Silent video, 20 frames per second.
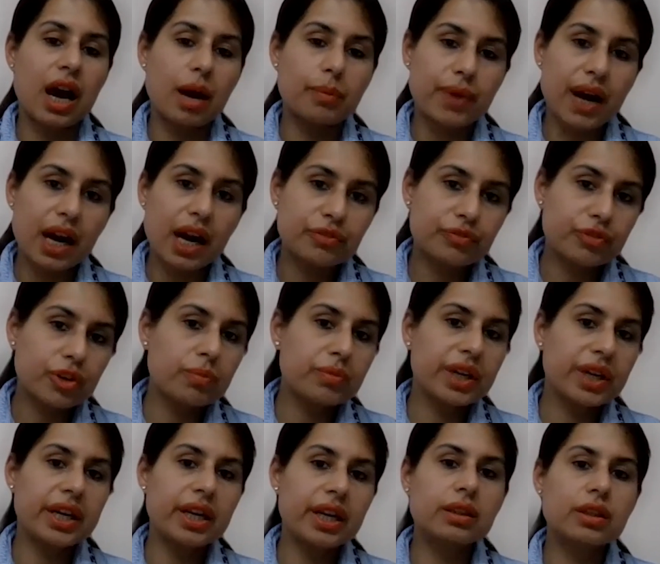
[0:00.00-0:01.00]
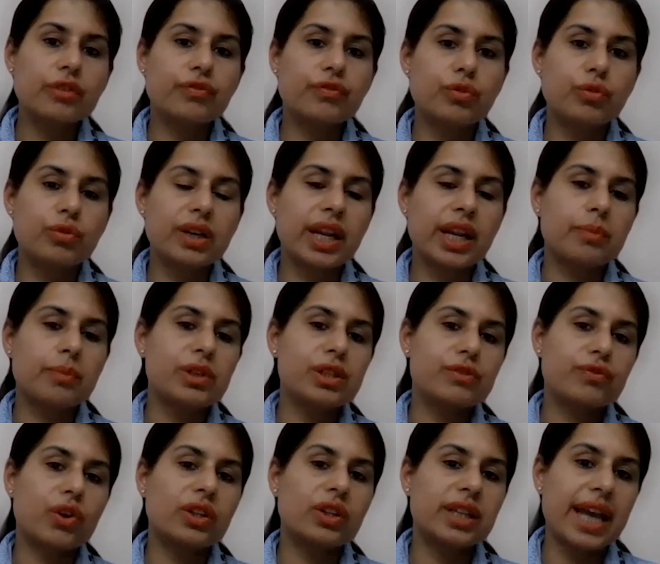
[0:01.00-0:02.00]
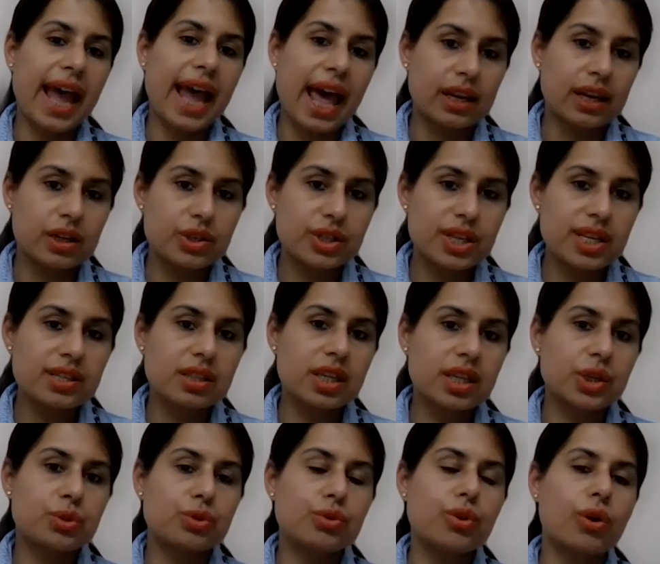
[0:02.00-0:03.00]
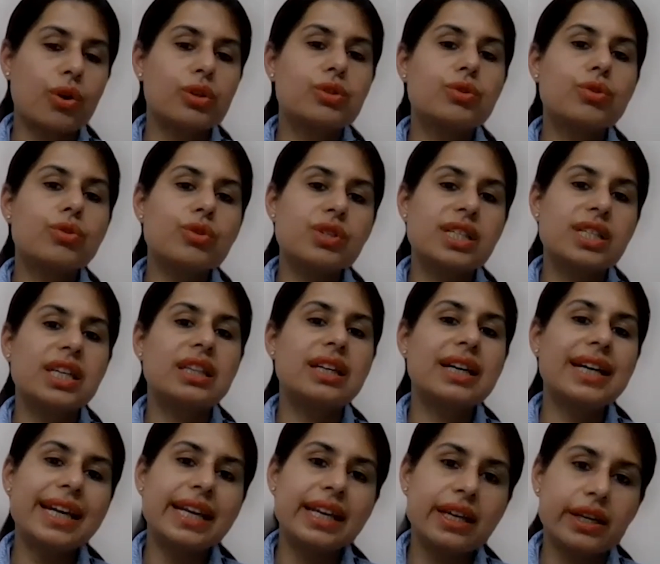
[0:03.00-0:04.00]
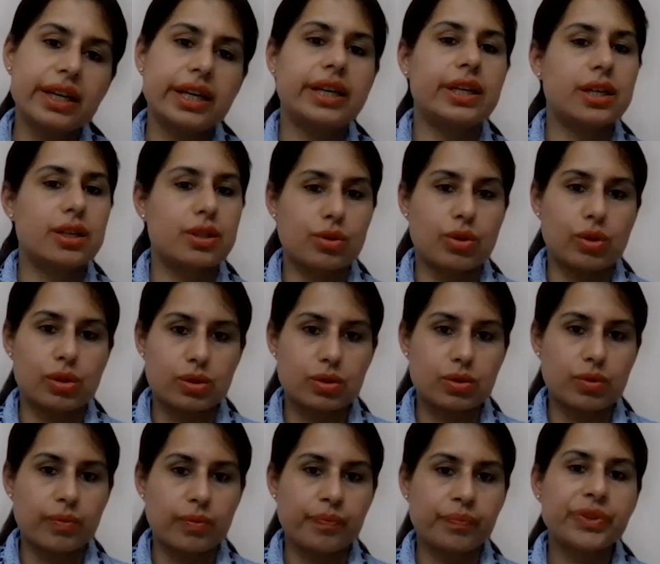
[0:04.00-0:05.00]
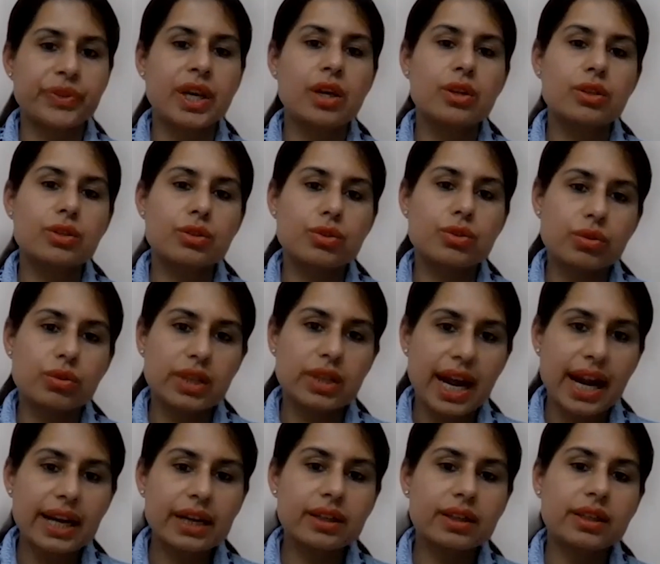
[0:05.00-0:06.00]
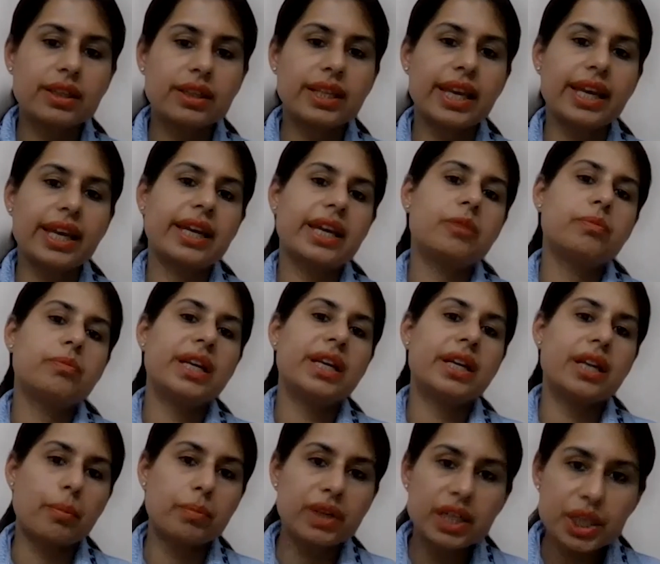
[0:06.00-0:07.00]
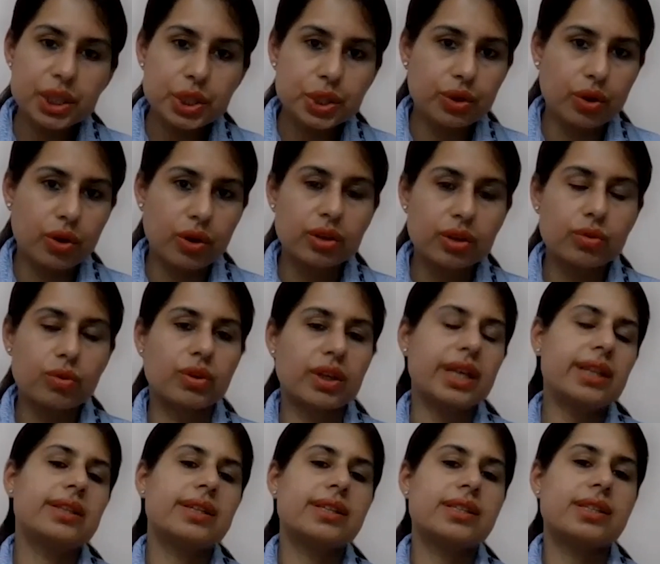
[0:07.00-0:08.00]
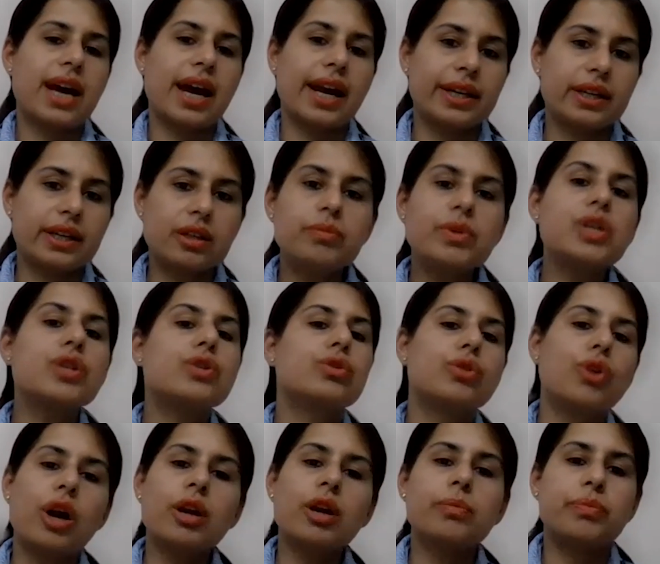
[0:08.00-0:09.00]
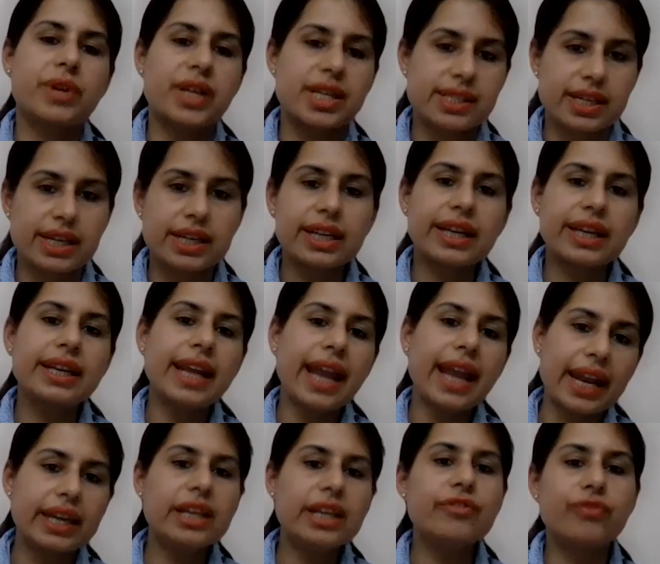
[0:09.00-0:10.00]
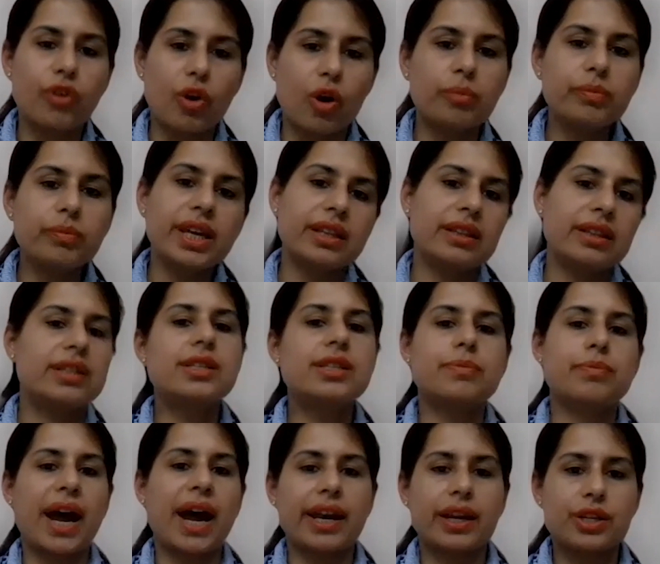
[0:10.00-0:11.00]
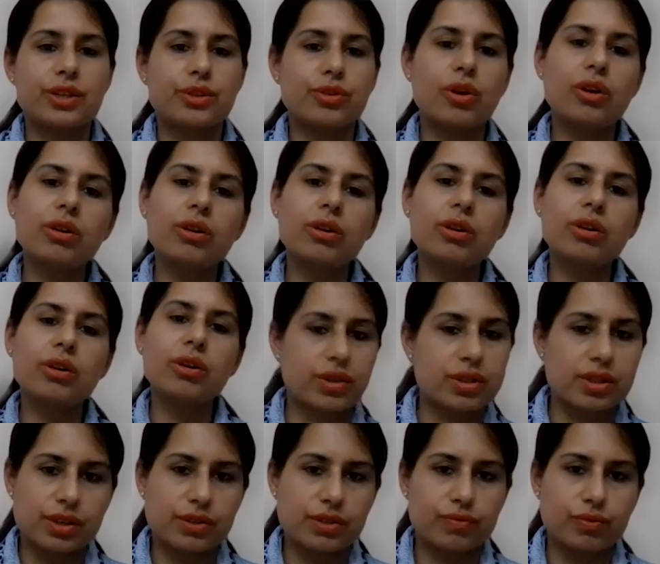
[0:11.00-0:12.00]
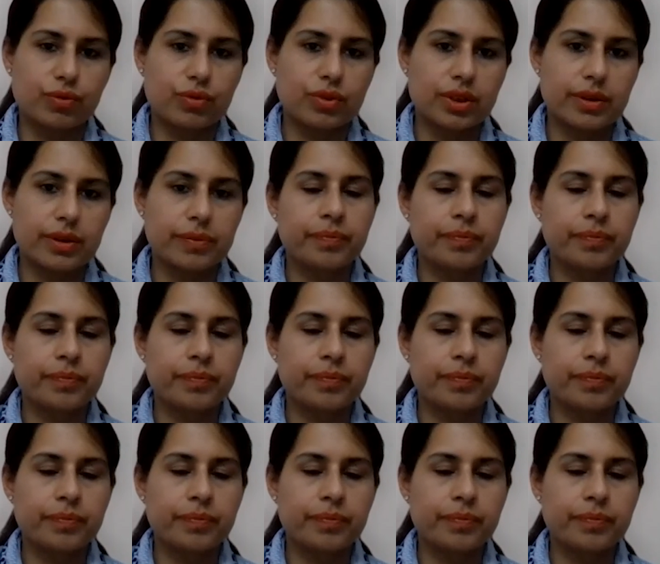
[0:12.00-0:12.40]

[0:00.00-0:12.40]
Apart from reading the food labels for the allergens, they should also see the ingredients also, so that they can be doubly sure, okay, this item is not present in any form in this packaged or processed food.